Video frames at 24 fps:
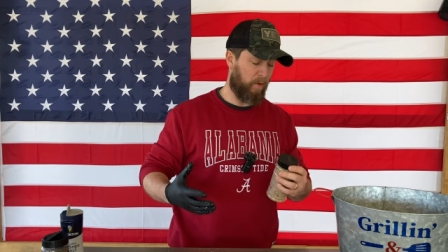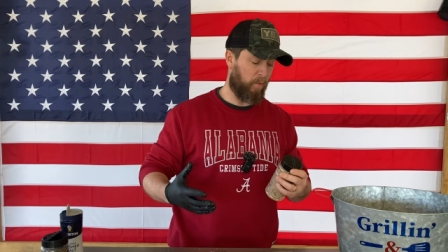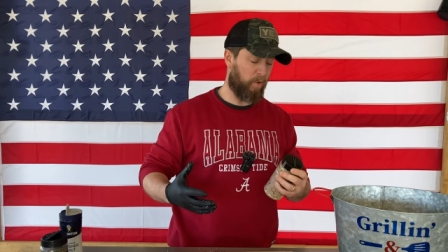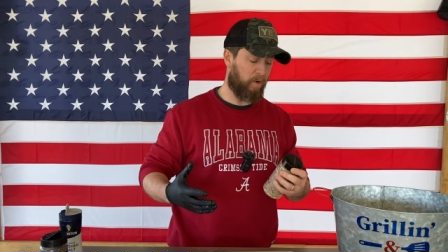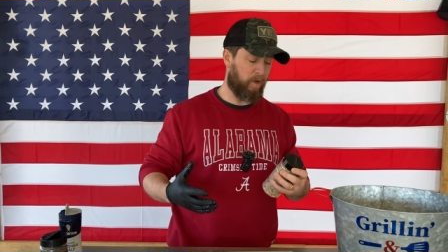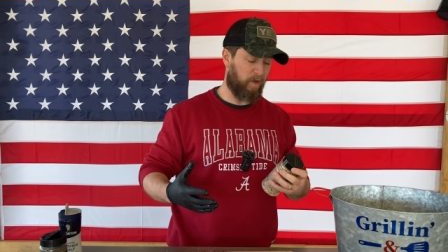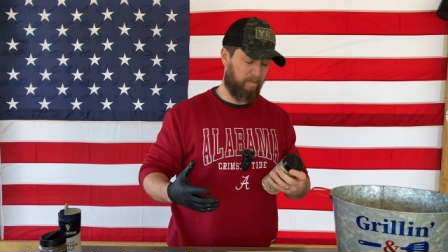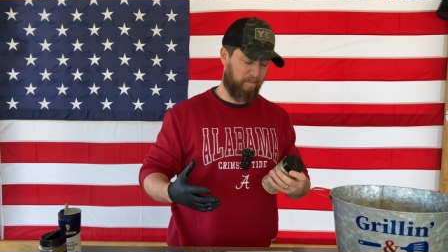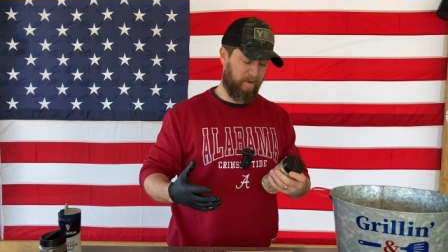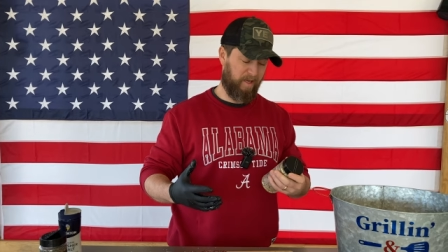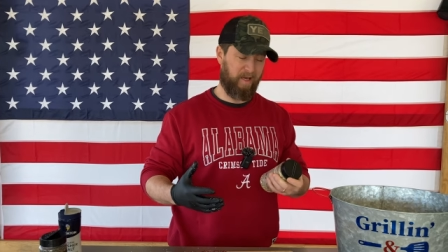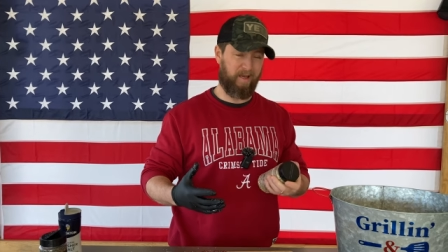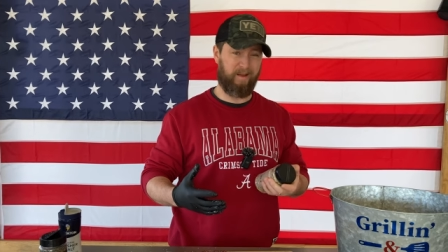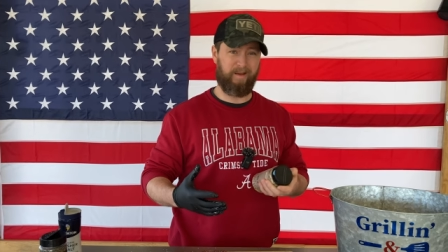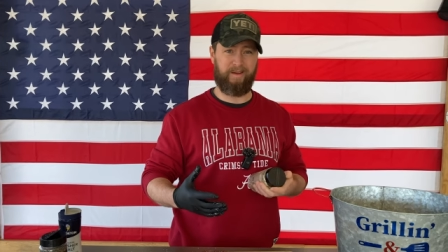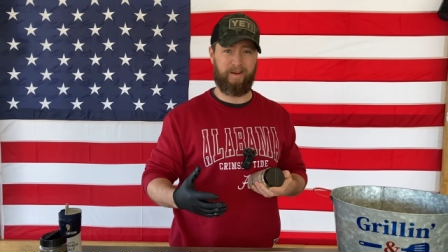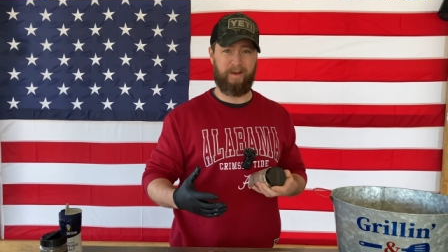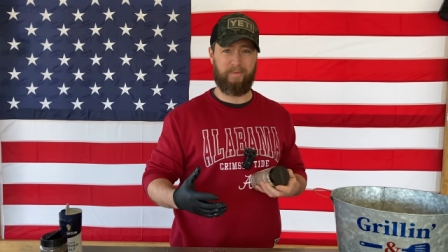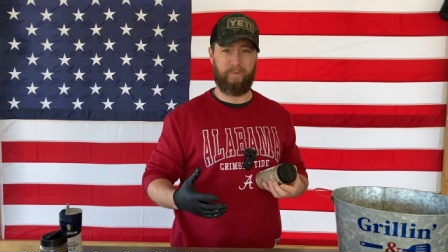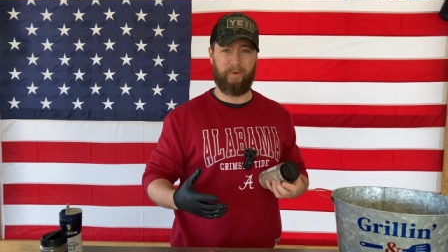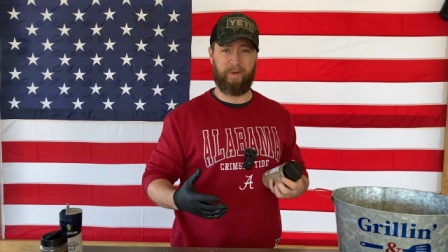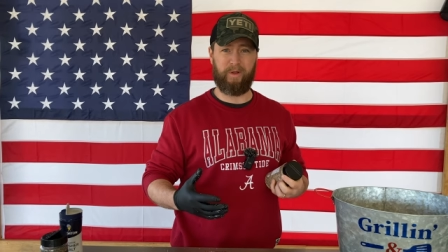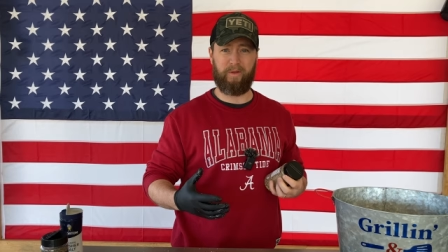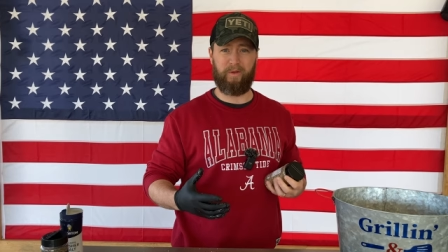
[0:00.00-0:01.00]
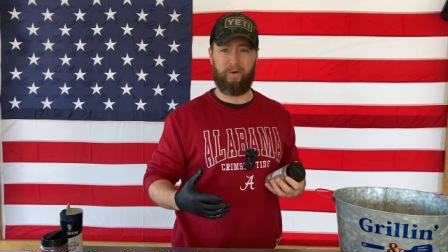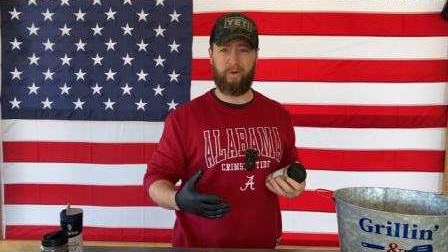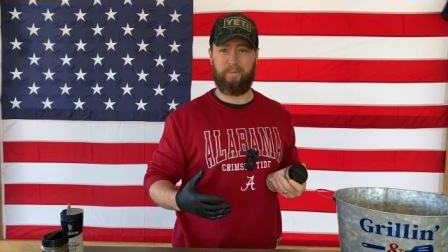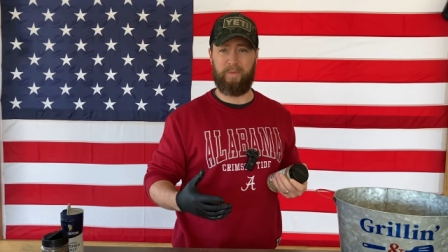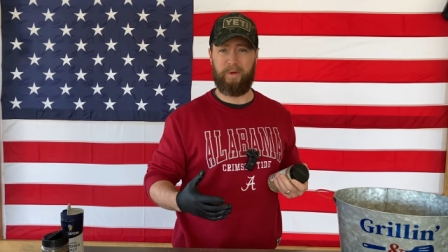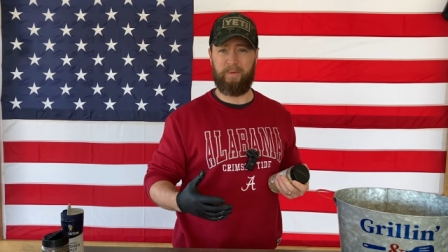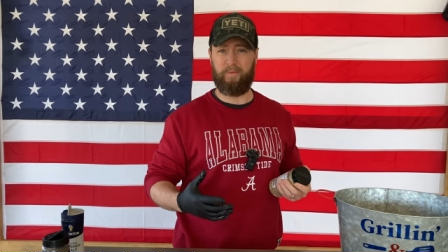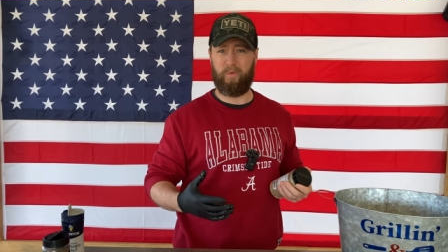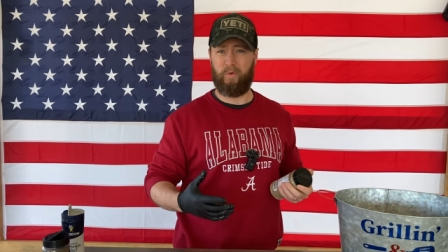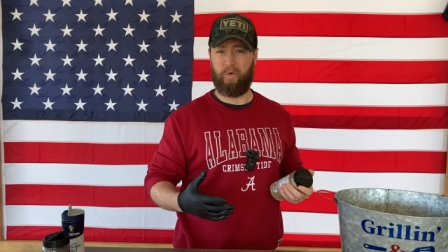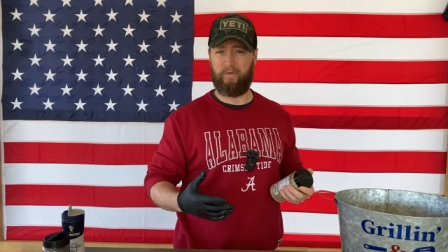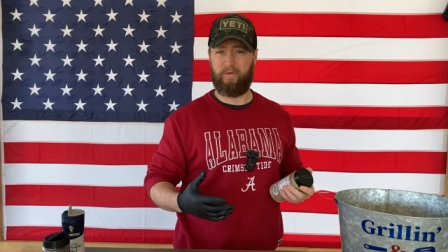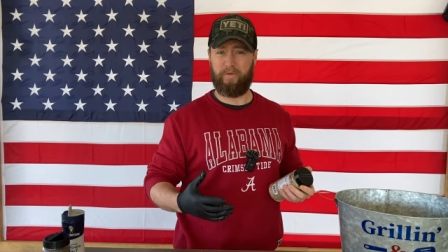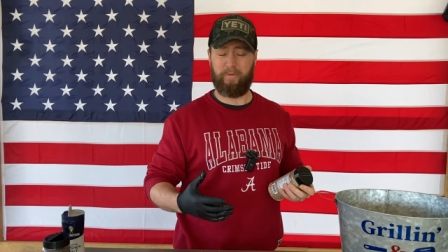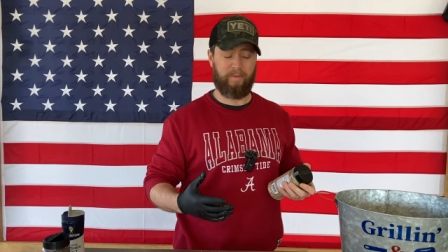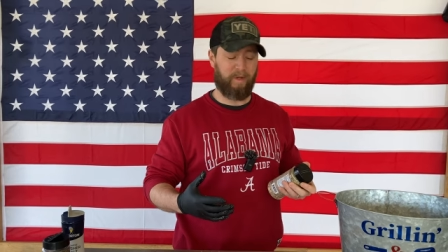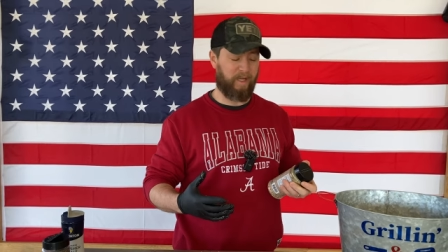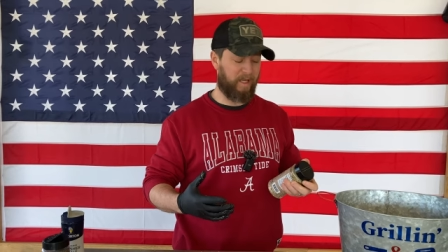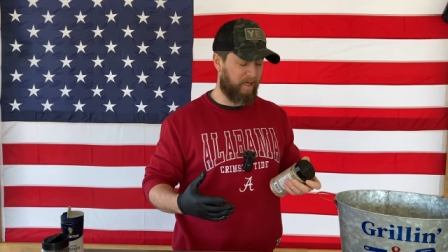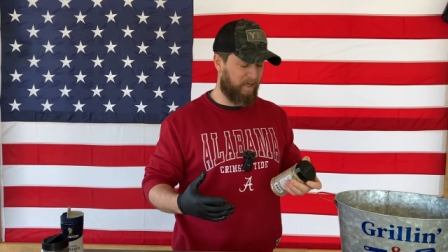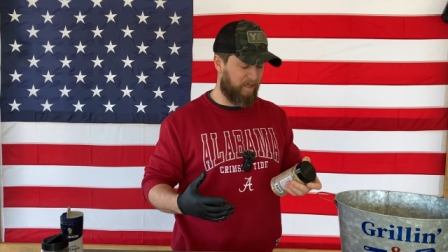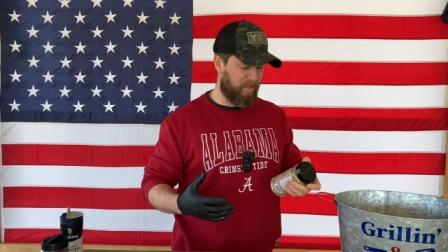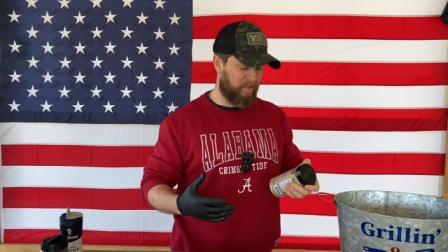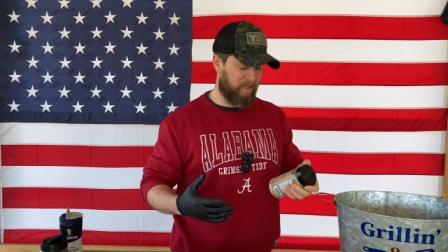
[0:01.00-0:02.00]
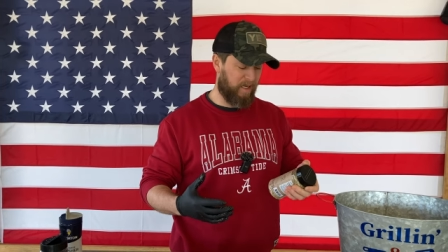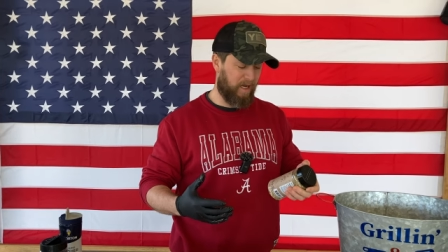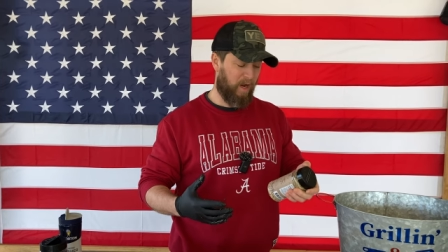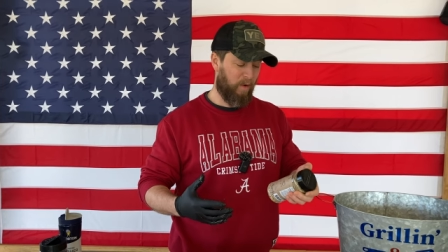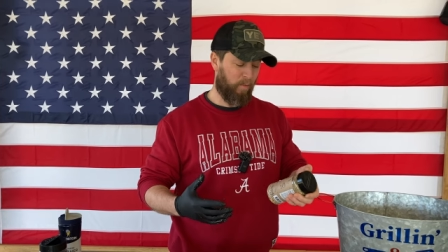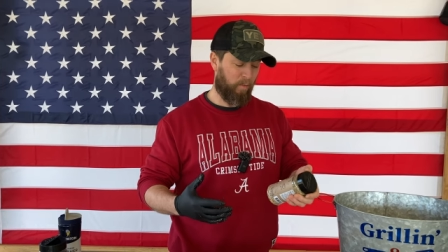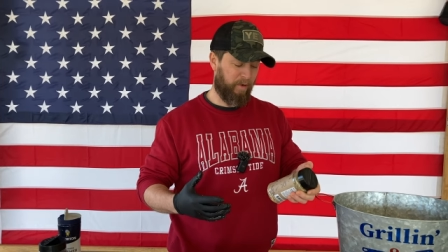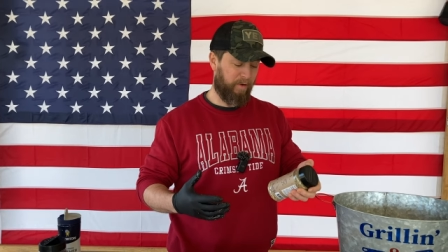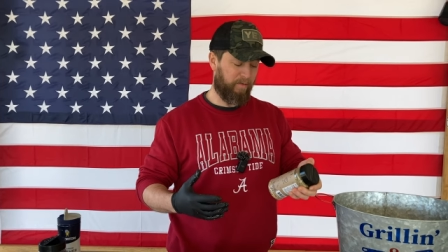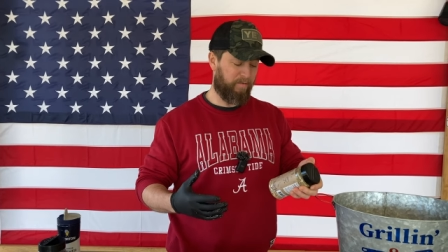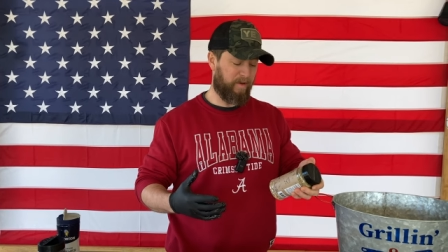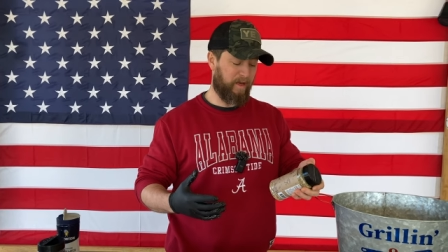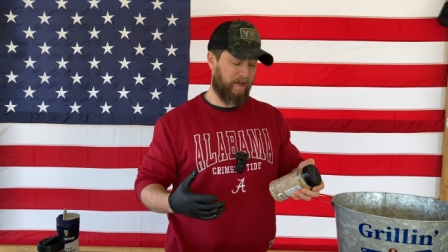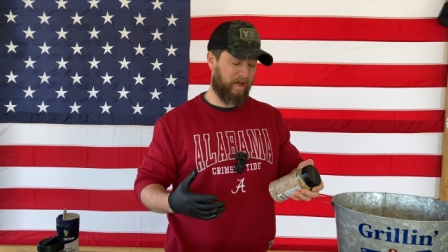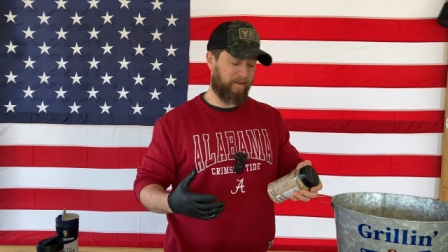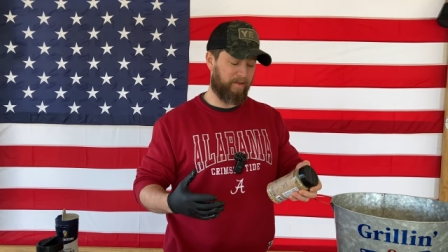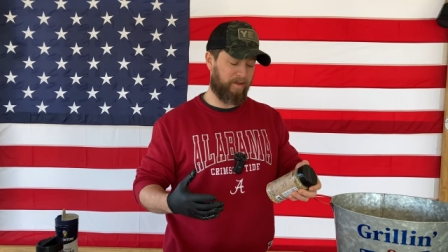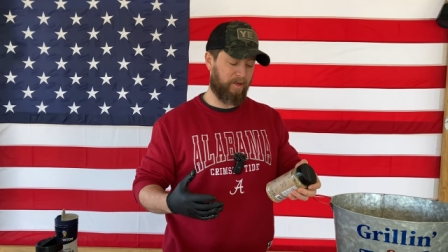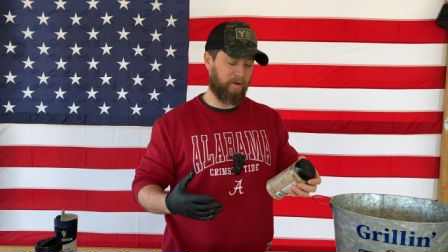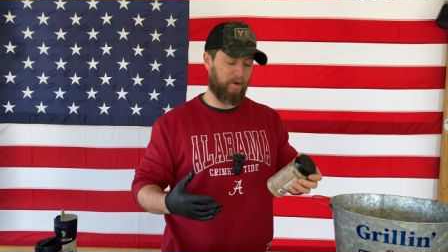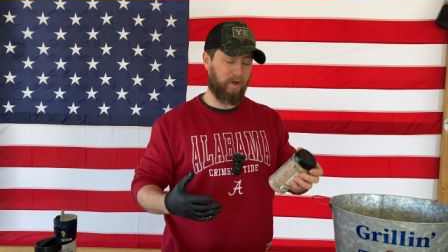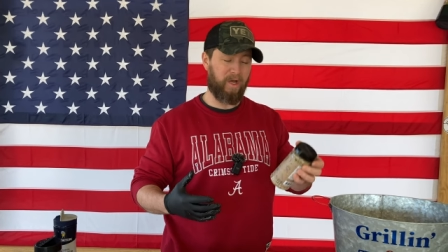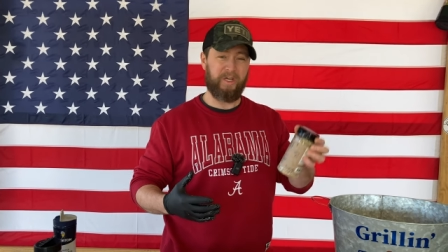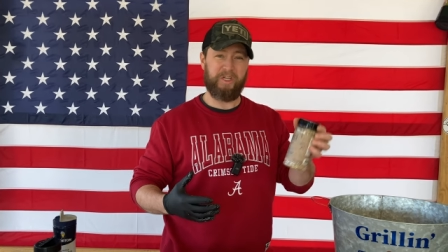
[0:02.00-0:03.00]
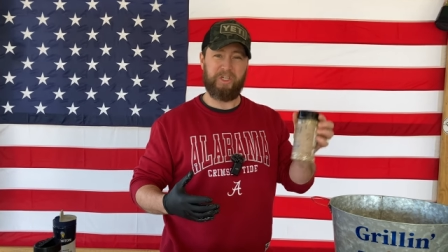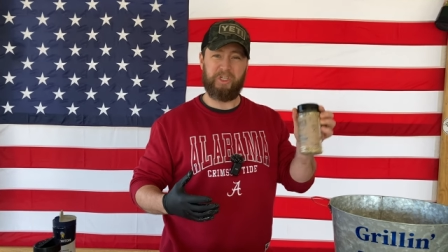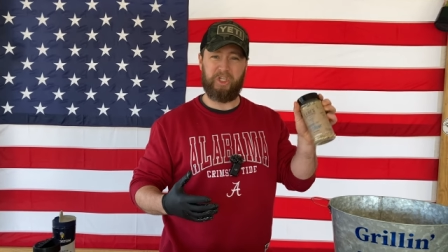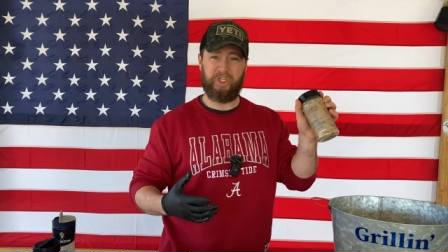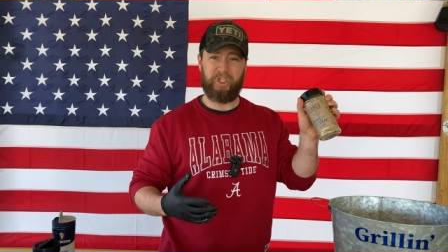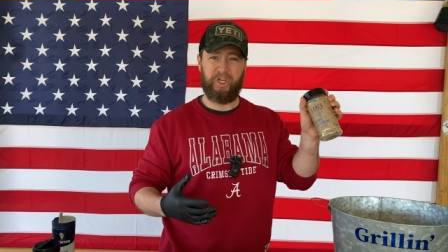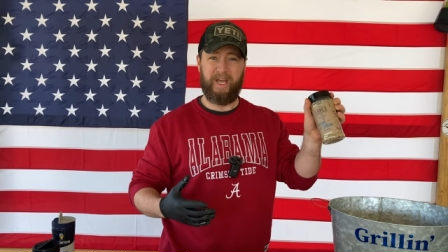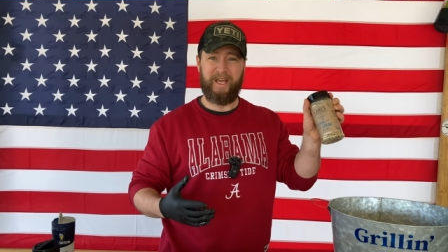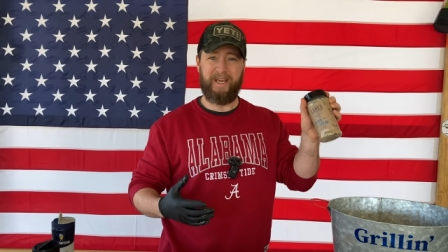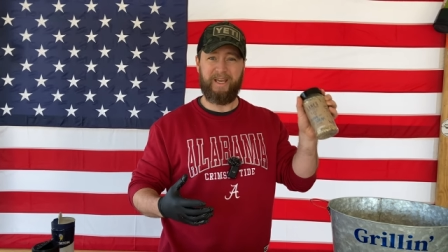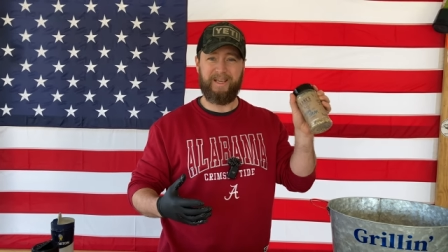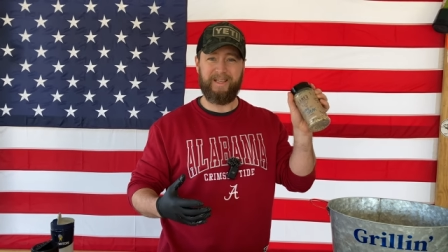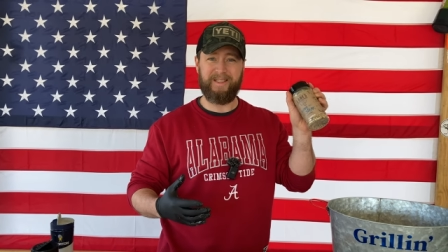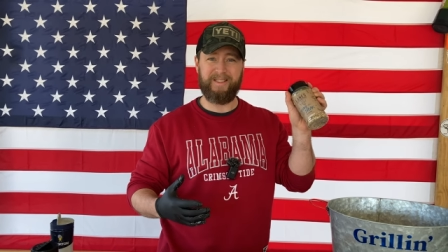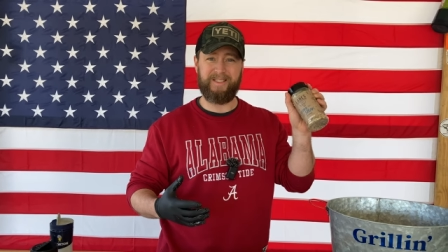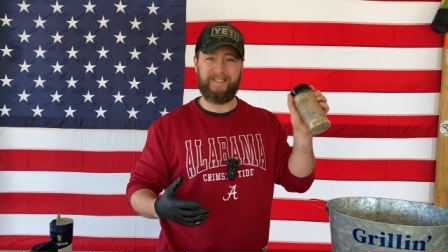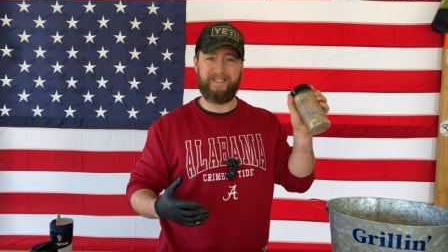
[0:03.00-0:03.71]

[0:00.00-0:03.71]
we're gonna be hitting it up with a little bit more from Lane's. We've got their shake and